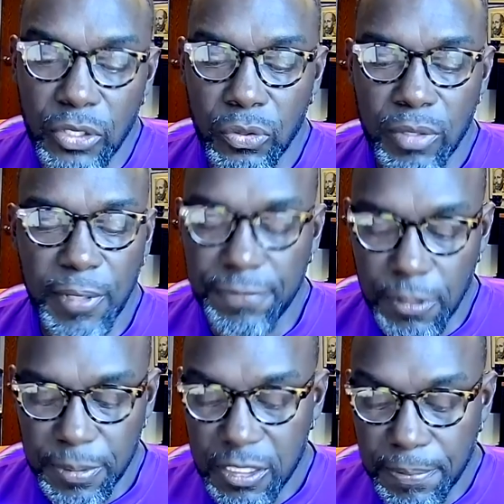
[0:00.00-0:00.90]
so the
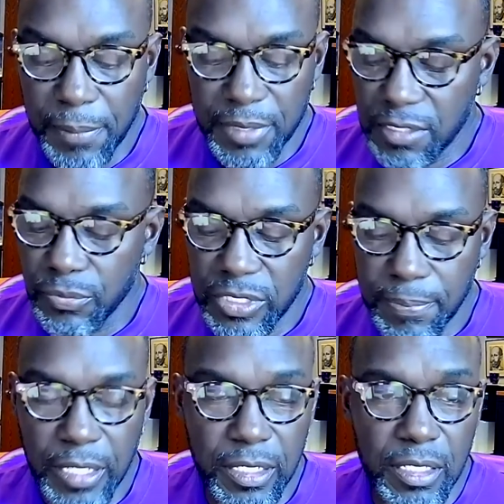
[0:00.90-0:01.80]
Buffalo Police Department has
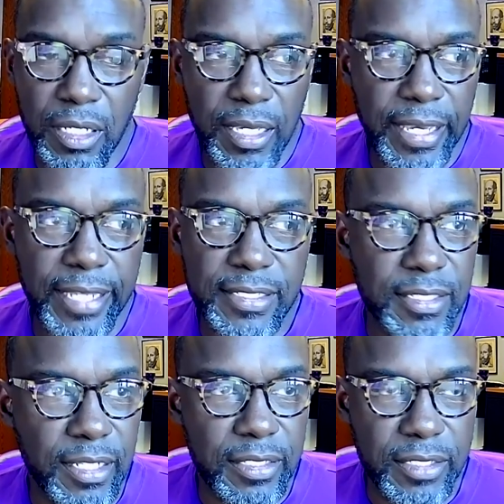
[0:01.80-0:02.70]
responded
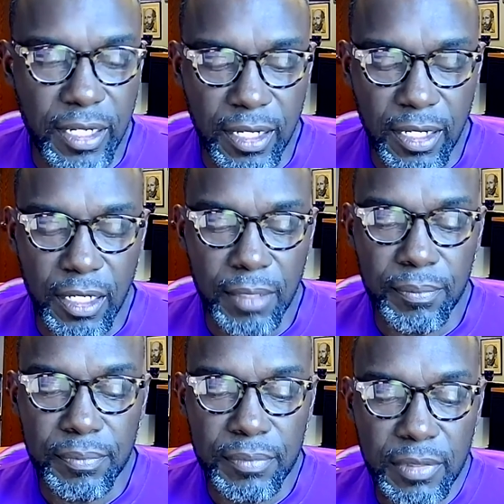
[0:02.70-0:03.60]
excellent.
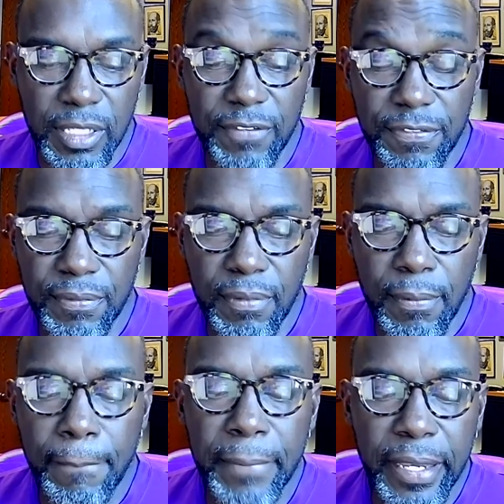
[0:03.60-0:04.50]
Um, they've
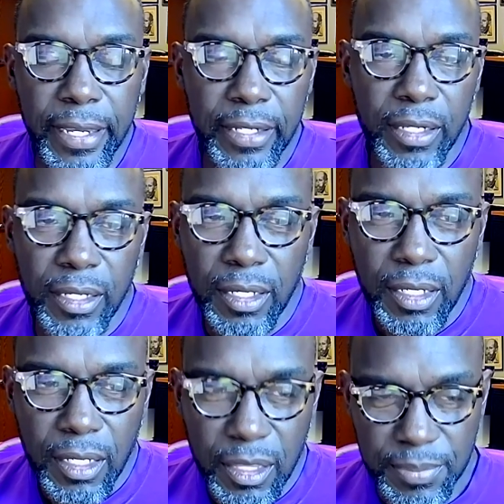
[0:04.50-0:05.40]
made
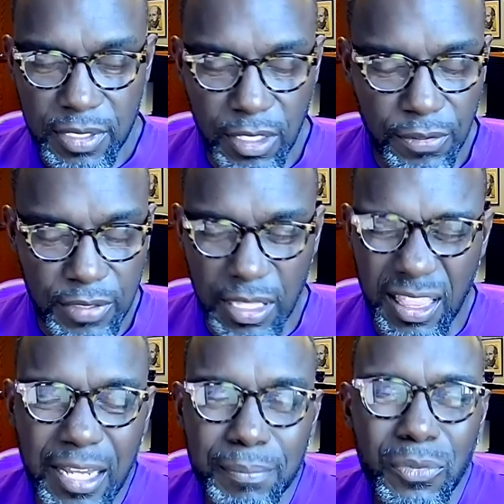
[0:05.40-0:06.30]
themselves a
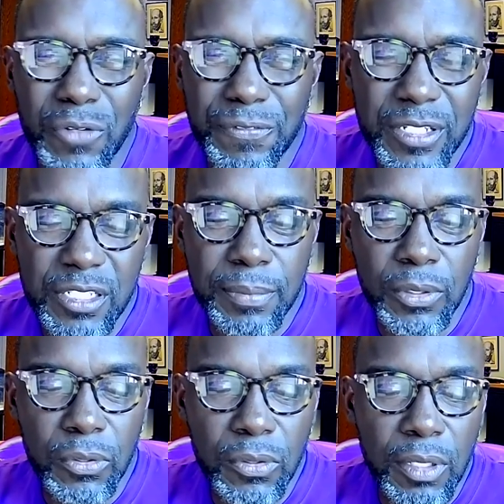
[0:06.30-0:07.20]
lot more
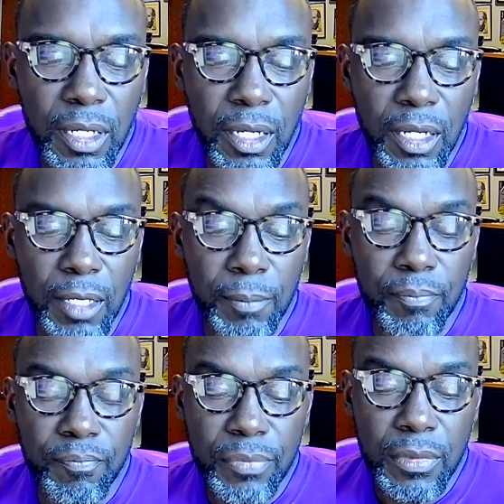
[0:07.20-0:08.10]
visible. Um,